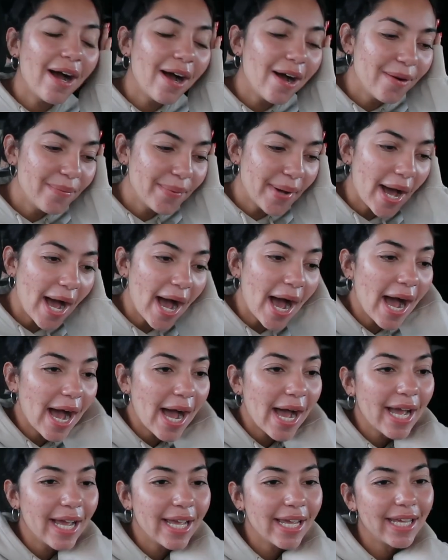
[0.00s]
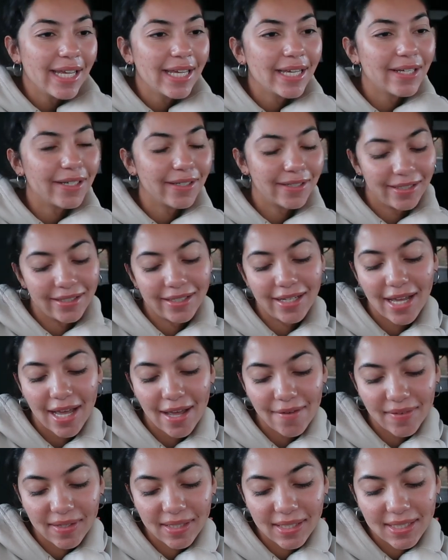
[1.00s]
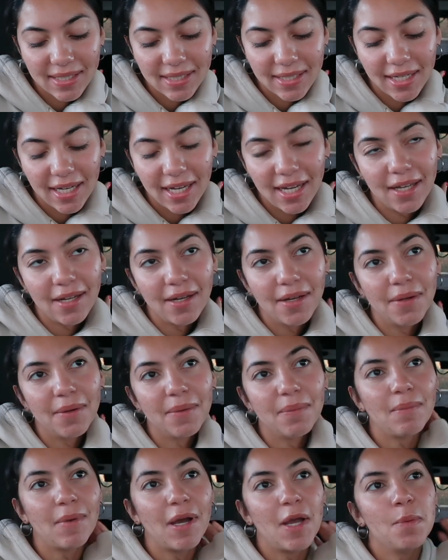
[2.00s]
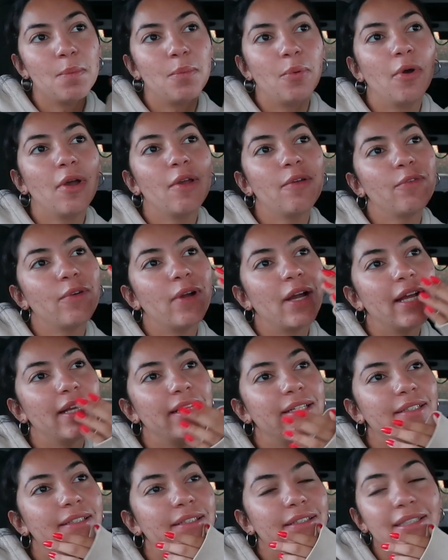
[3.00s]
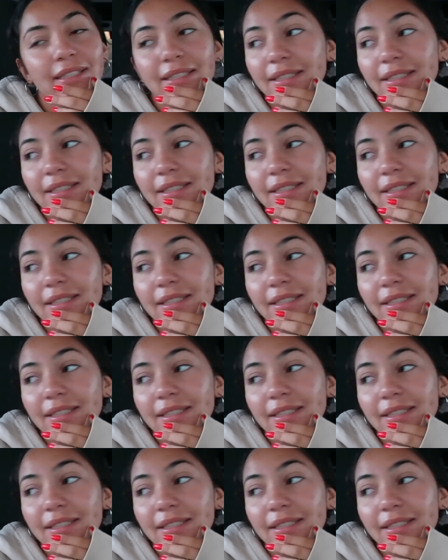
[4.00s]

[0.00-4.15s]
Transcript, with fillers: Um, I haven't seen my boyfriend.